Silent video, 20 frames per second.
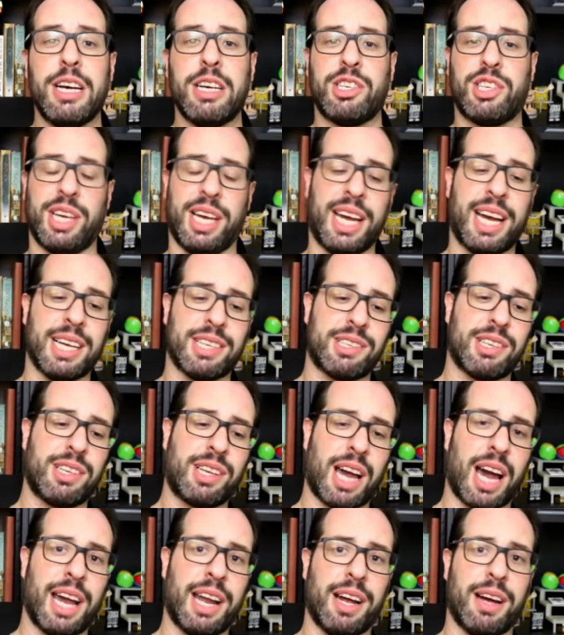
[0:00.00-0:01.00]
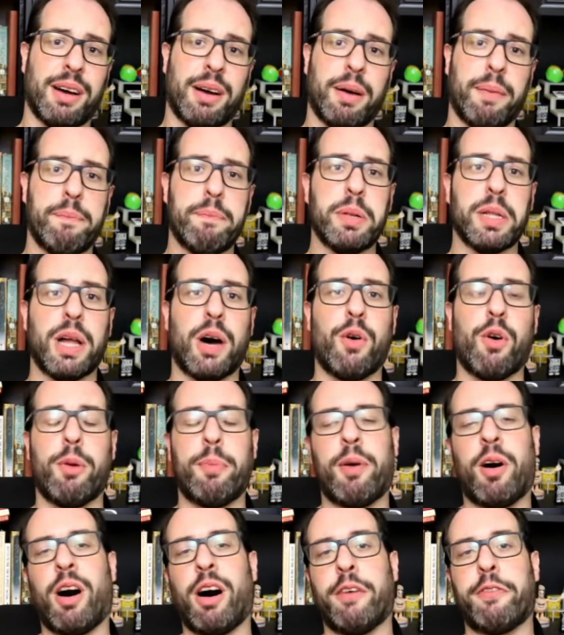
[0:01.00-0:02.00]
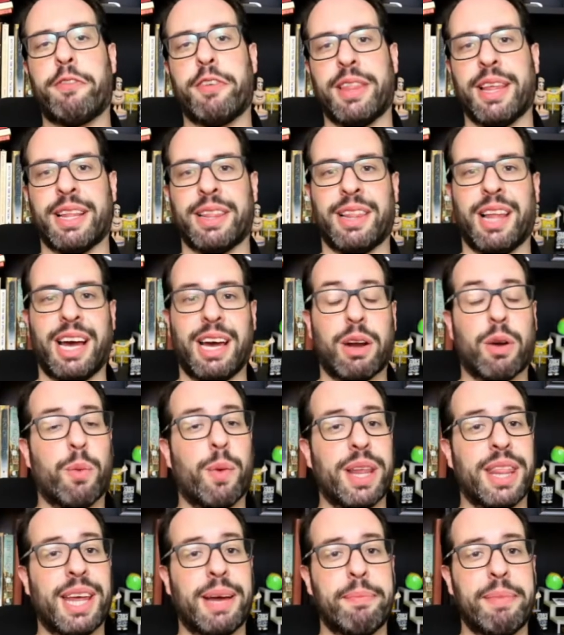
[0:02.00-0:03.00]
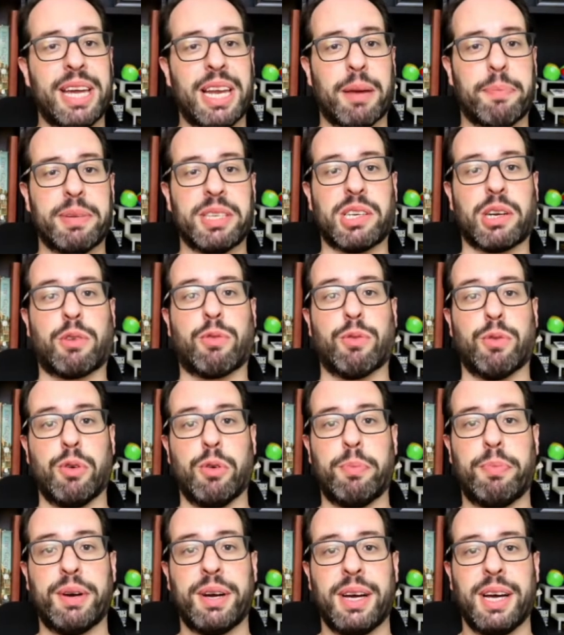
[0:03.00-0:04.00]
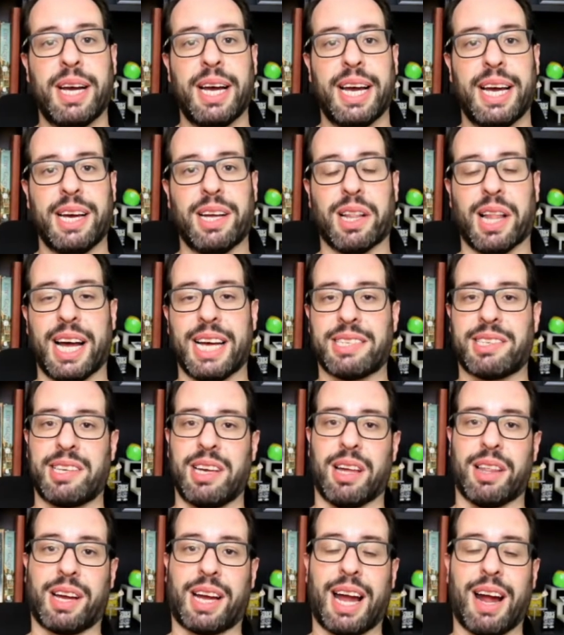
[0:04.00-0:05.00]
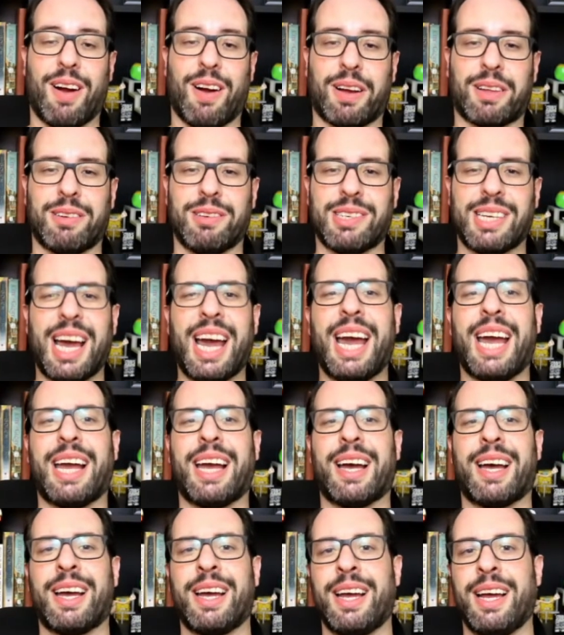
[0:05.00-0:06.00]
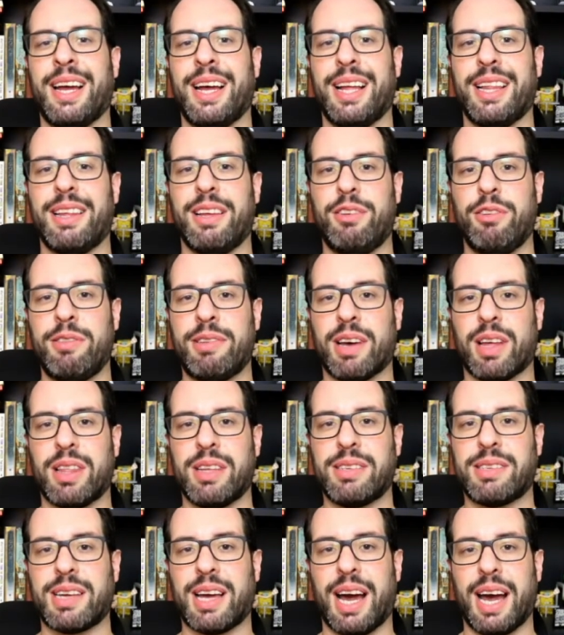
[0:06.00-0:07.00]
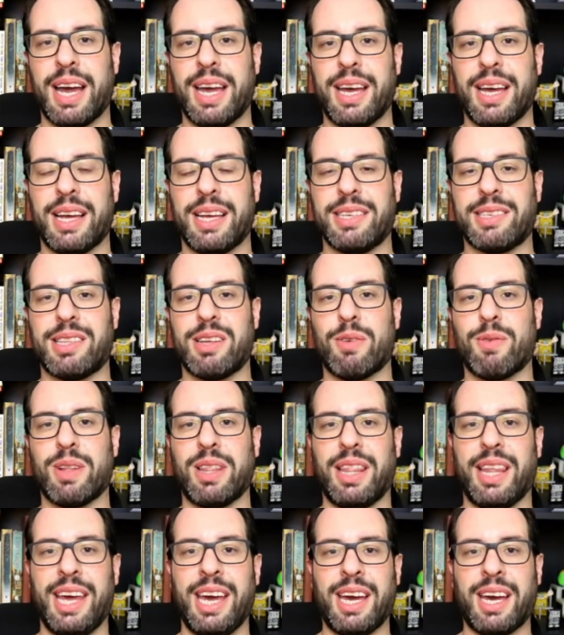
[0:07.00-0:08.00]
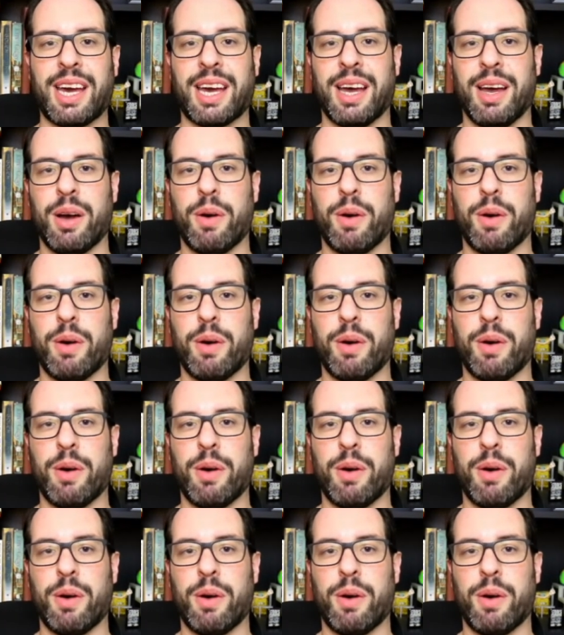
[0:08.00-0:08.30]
So he gets to kind of blow him off. And then later, when they meet up as a group, he'll ask the other characters, hey, did you tell this guy? Is there a leak?